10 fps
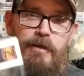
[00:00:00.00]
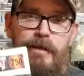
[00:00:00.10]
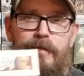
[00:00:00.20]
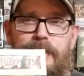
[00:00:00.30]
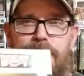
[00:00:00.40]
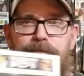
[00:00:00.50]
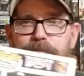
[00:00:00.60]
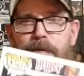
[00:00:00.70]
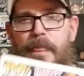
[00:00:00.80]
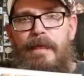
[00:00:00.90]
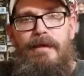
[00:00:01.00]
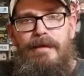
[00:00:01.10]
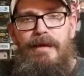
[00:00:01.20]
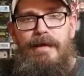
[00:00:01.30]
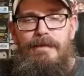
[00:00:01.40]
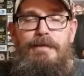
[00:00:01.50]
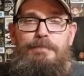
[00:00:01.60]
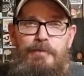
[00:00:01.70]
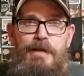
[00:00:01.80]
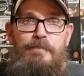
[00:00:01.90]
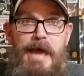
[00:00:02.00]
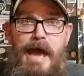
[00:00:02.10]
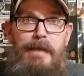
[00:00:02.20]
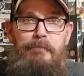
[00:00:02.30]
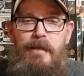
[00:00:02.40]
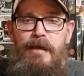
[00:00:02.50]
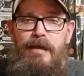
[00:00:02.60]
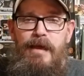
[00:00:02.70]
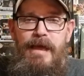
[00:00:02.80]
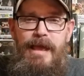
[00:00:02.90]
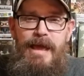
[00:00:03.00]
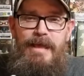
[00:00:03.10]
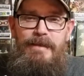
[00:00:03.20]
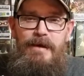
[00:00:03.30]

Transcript: It looks pretty bad, and